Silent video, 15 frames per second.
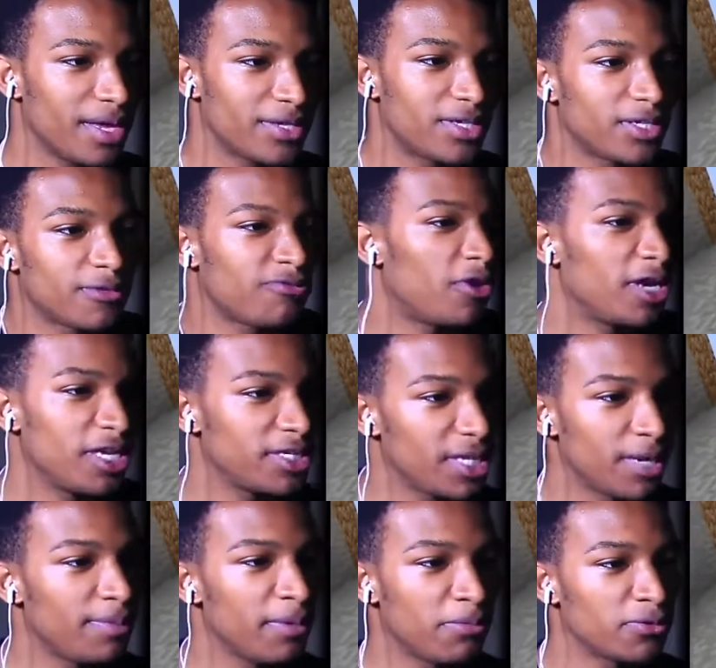It's just funny
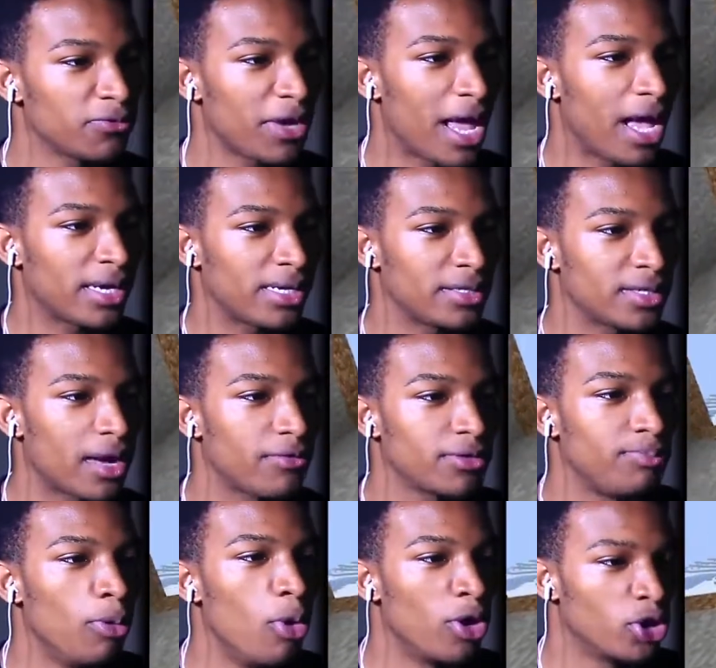seeing people's reactions. I
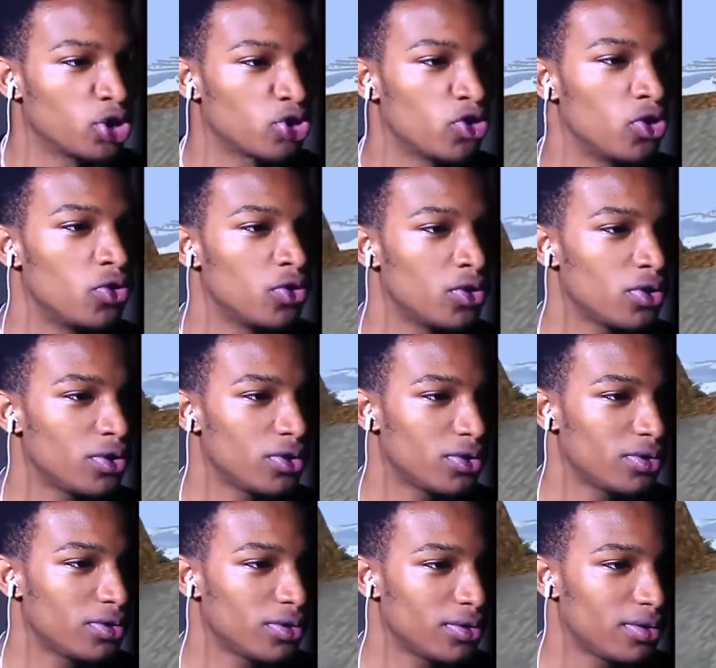was born a troll.
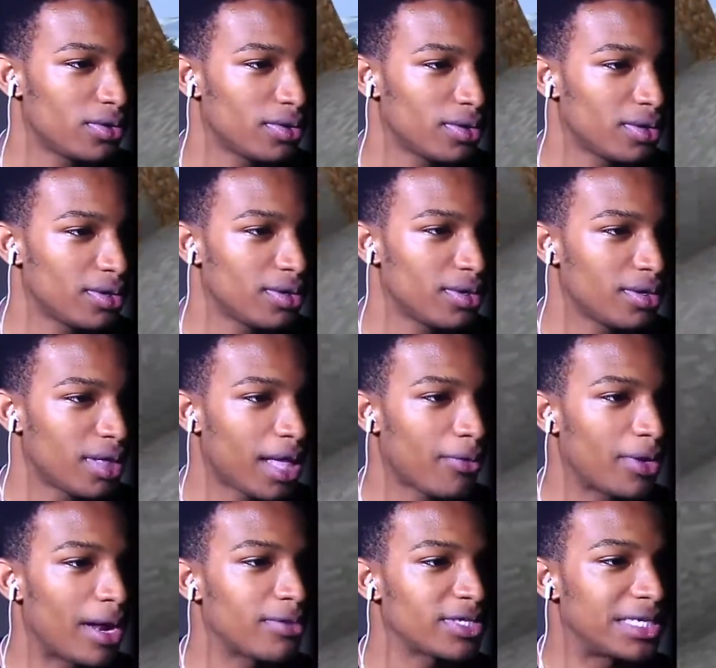
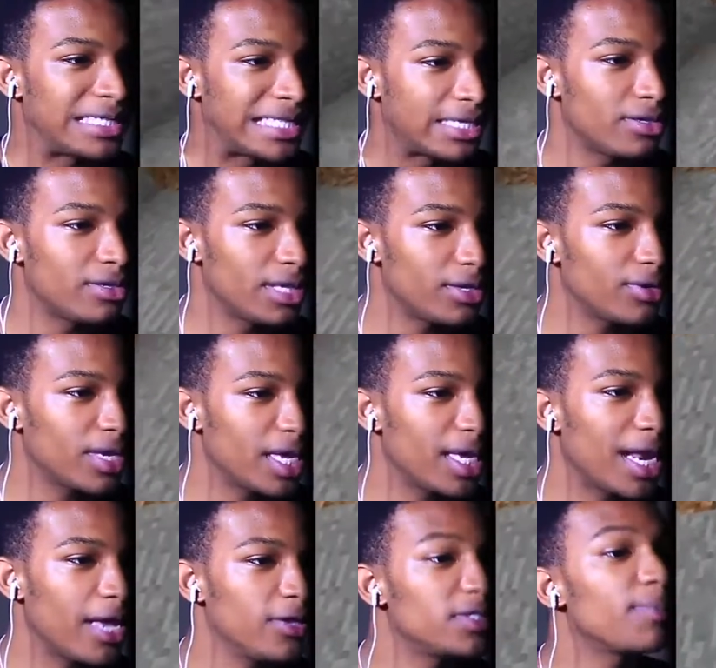Like when I was a little, little
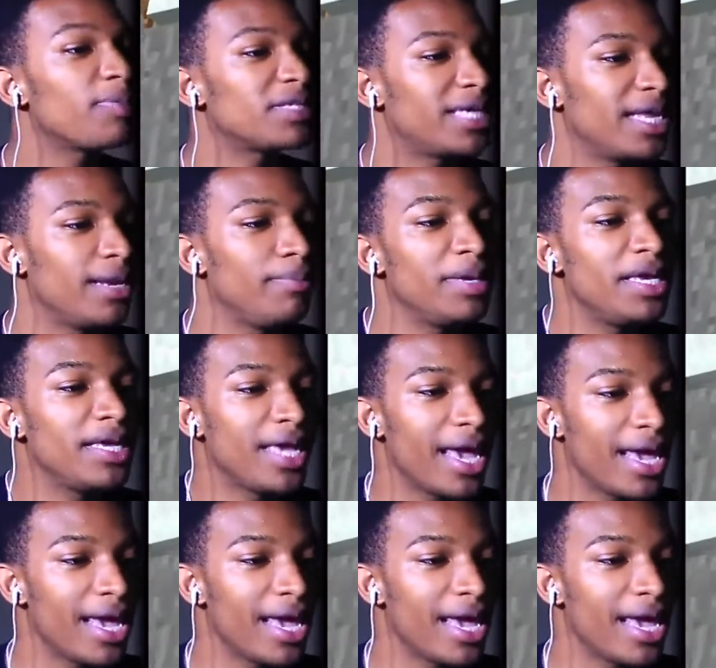kid, I used to pretend to be